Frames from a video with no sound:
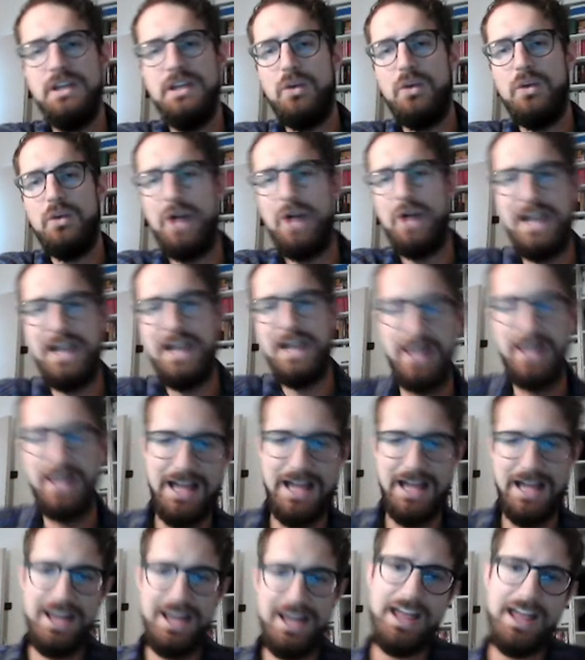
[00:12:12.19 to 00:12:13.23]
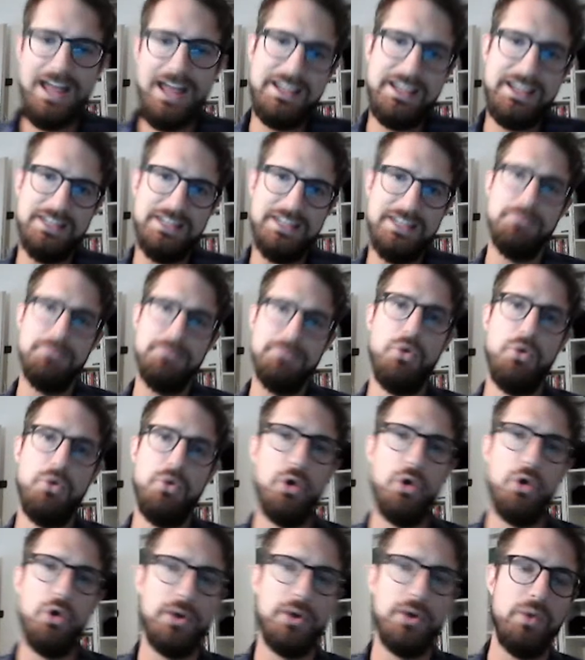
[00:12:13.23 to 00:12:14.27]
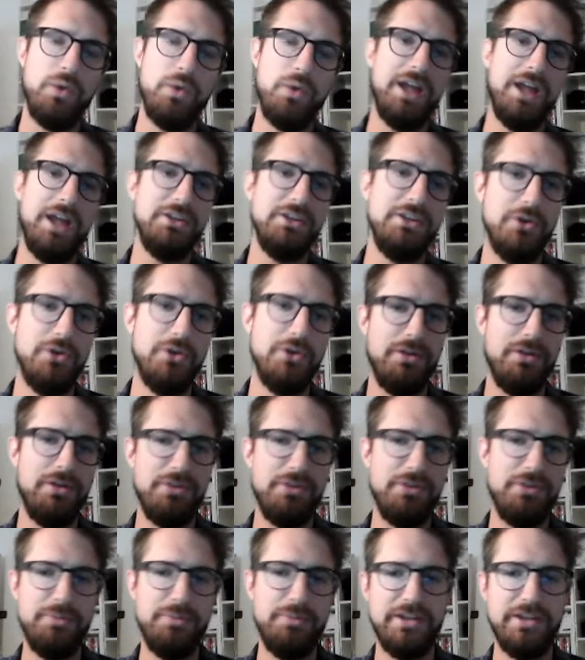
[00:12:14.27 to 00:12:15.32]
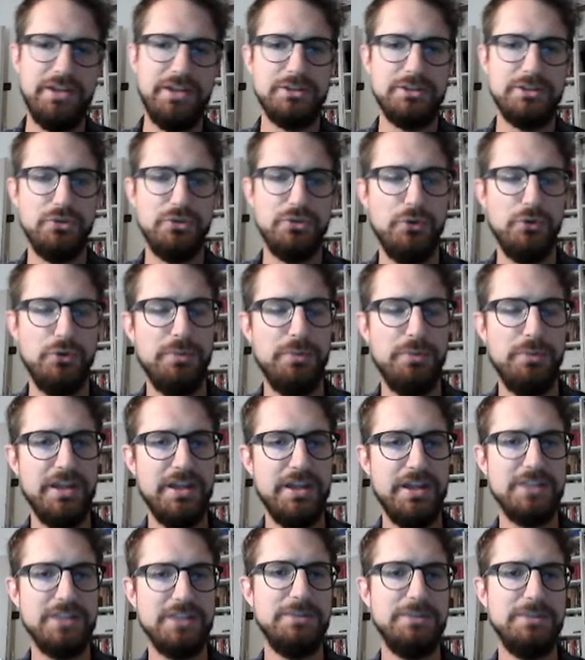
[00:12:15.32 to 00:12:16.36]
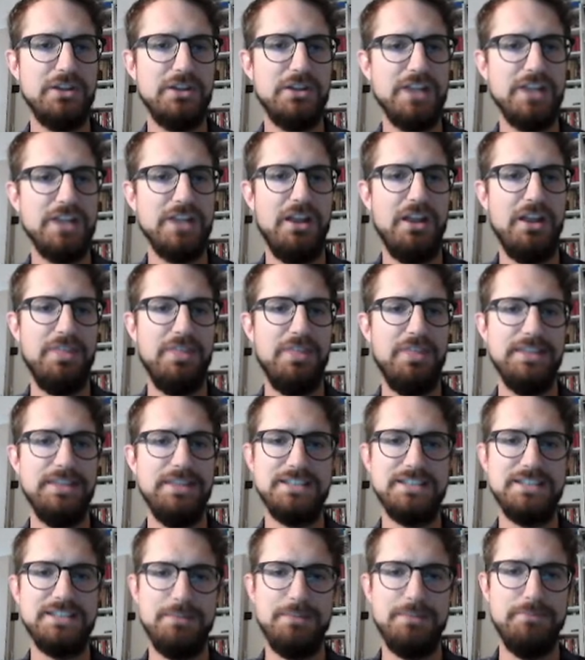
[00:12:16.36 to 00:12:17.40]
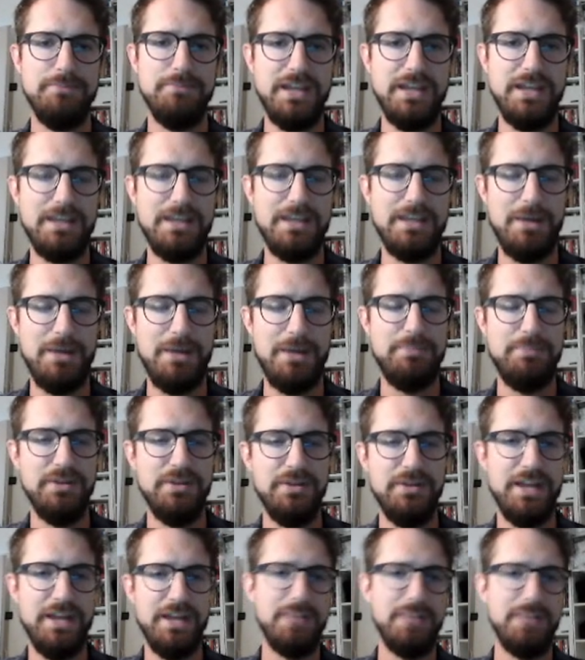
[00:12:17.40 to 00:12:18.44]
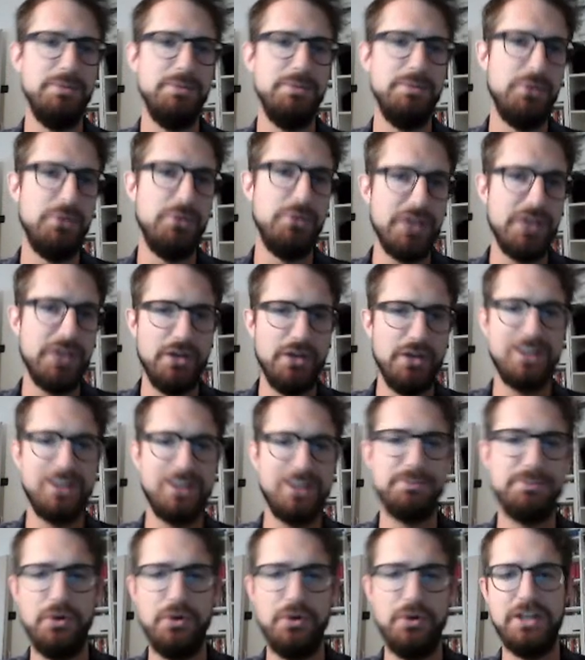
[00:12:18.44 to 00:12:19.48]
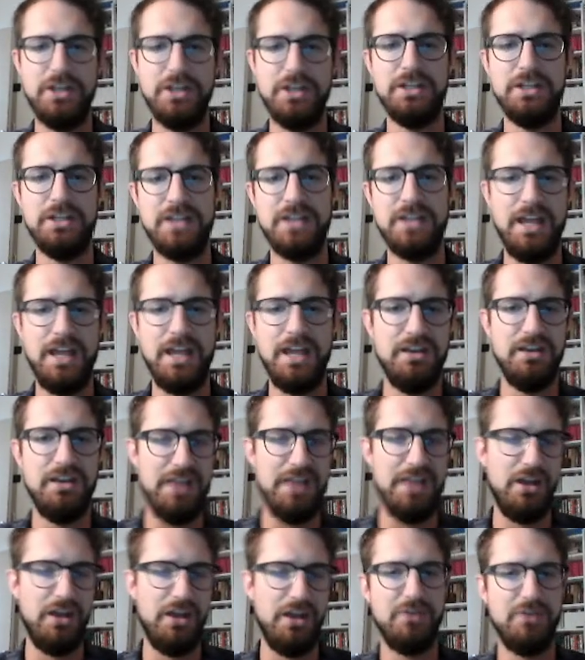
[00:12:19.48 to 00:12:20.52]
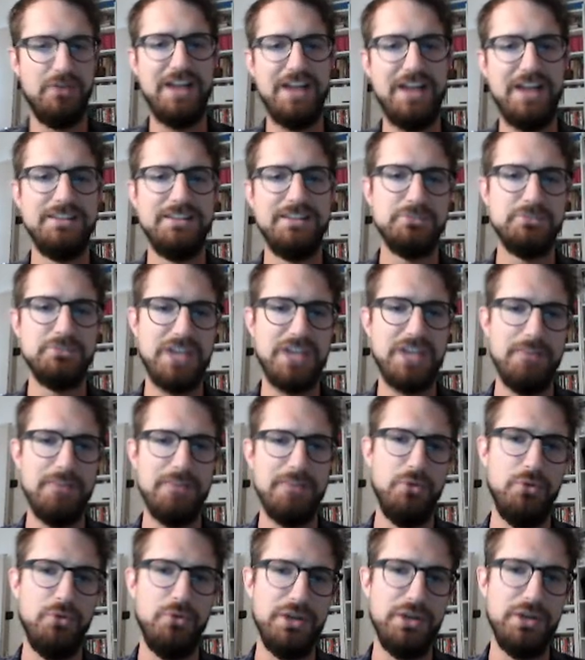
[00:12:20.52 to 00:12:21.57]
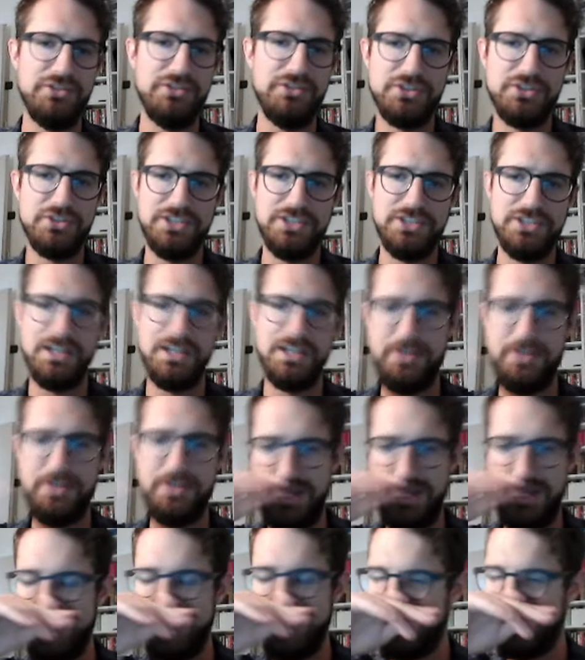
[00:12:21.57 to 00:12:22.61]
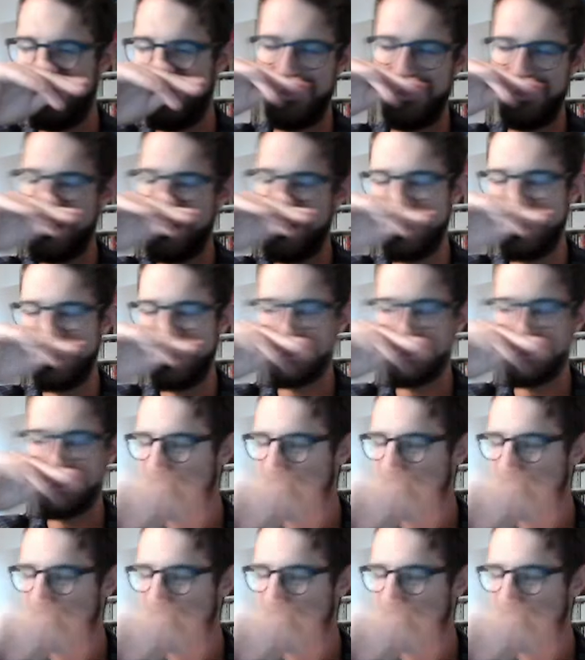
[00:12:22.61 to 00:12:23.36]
While I like it more when you're 3 players or 4 players, because a lot of things may come up. Like people can go exploring, and a lot of items get more interesting, I think, in 4 players.